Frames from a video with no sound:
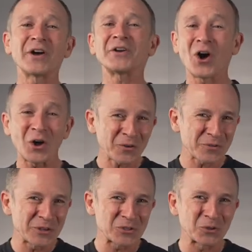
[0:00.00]
on
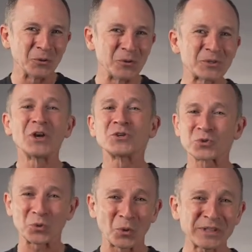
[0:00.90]
all of these scooters,
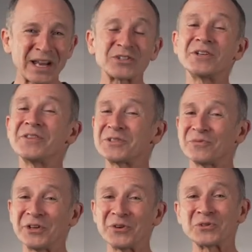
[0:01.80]
scroll down to
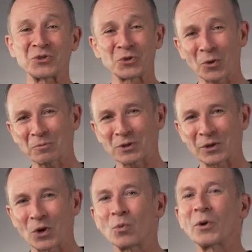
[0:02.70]
this video's
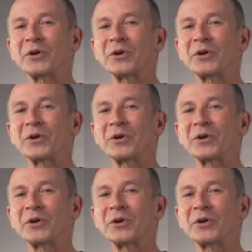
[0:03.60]
description,